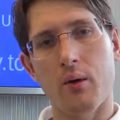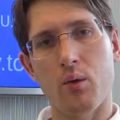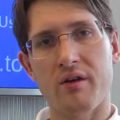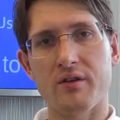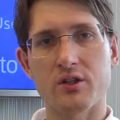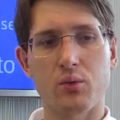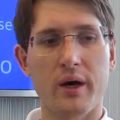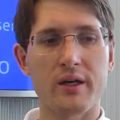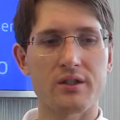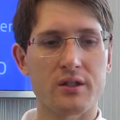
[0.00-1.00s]
One of these
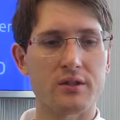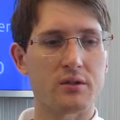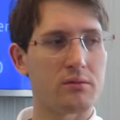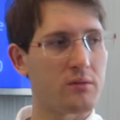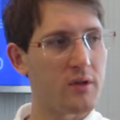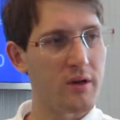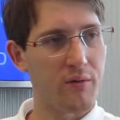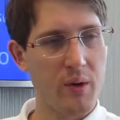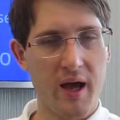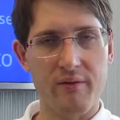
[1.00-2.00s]
ways is
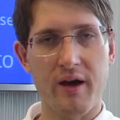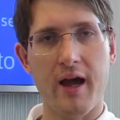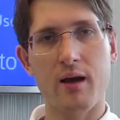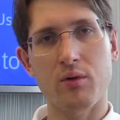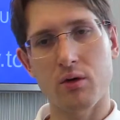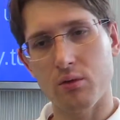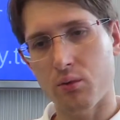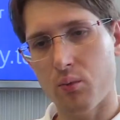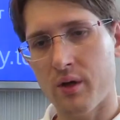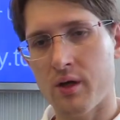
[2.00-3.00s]
if we have a hammer,
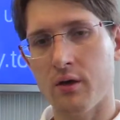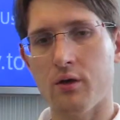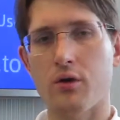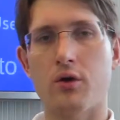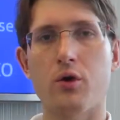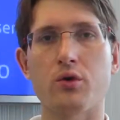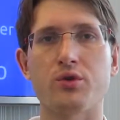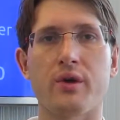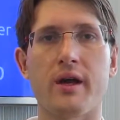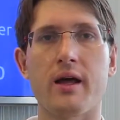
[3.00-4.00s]
we can go
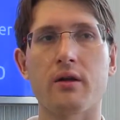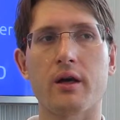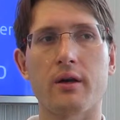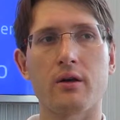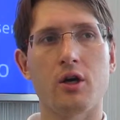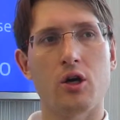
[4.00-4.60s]
to a nail gun.